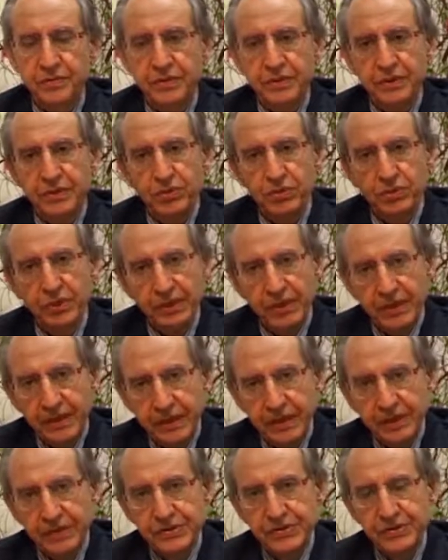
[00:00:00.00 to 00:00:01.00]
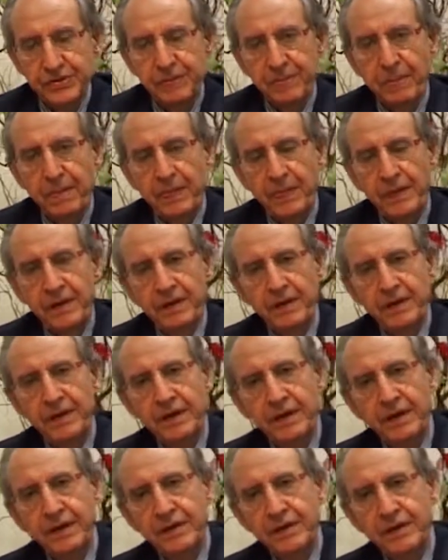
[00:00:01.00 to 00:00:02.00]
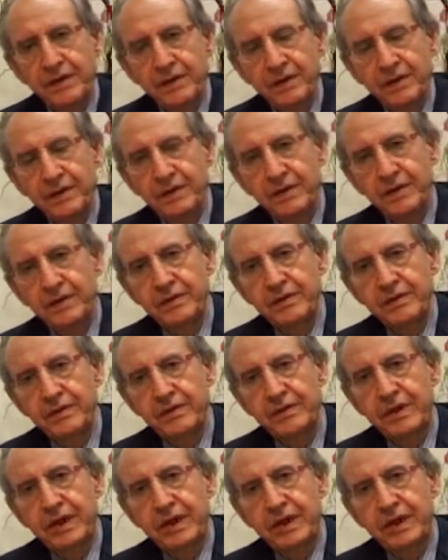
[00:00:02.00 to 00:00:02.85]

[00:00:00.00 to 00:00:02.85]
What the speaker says: between this and the